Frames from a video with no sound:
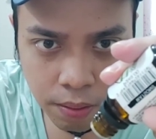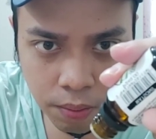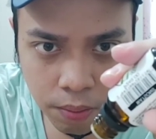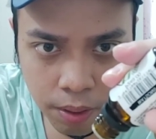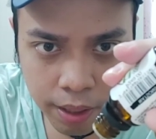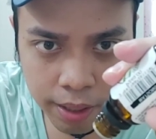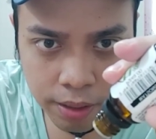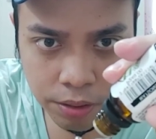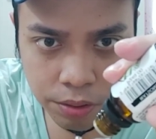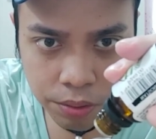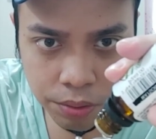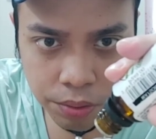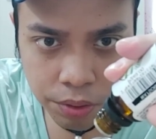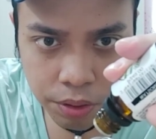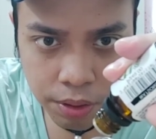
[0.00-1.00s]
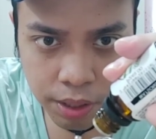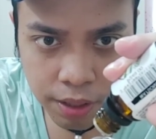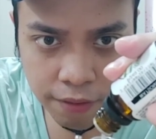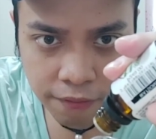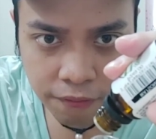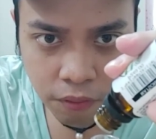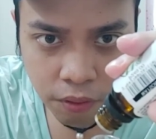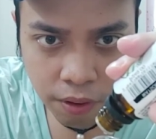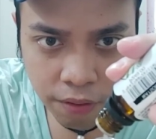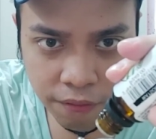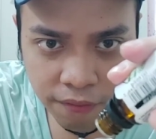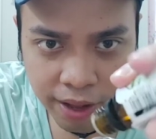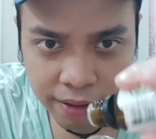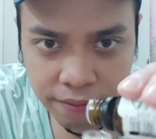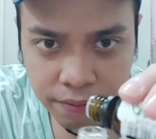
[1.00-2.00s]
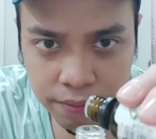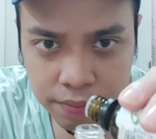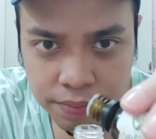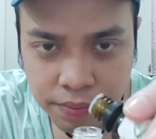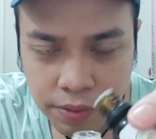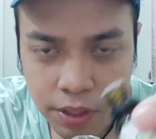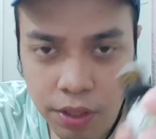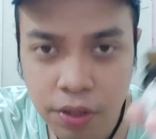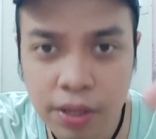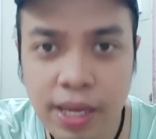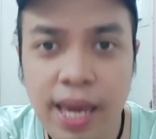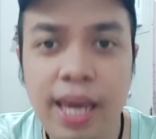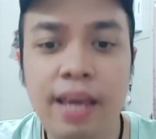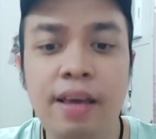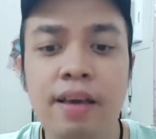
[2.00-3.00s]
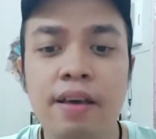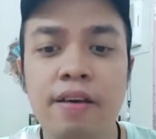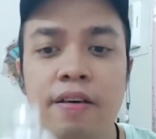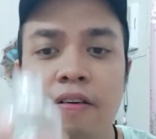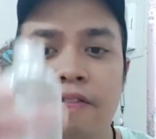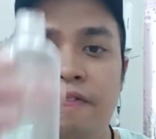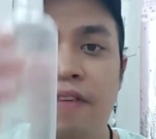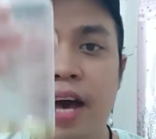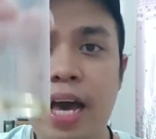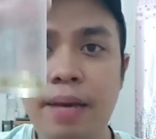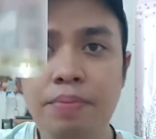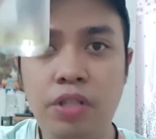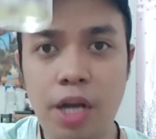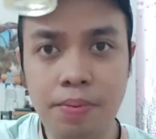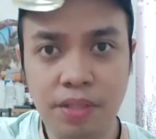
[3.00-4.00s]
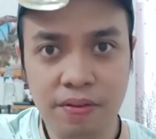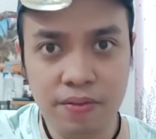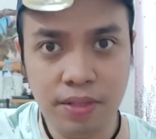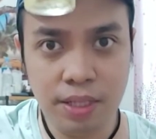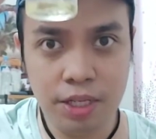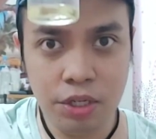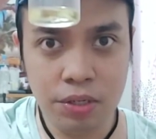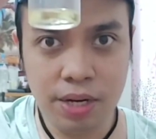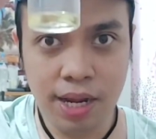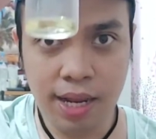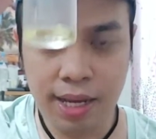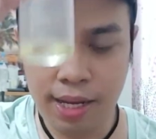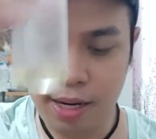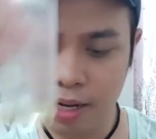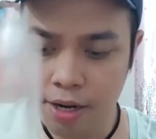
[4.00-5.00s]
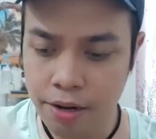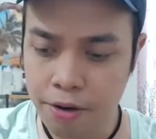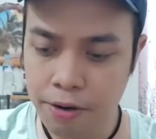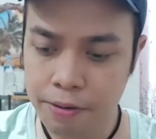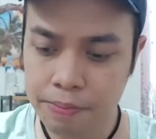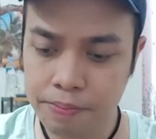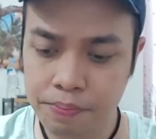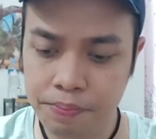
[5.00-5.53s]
1, 2, 3, 4, 5. Okay, 5 drops of citronella in here.